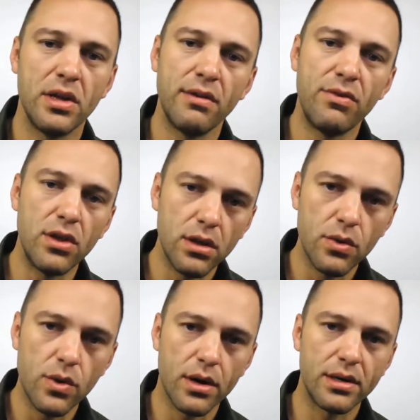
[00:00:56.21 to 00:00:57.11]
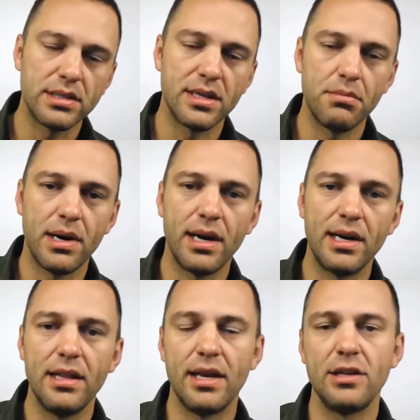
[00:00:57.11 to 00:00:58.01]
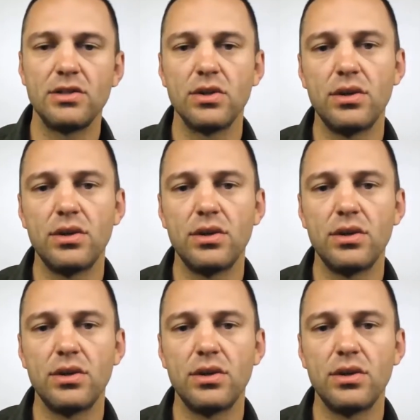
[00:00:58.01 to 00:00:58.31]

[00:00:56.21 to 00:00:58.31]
If you are somebody that is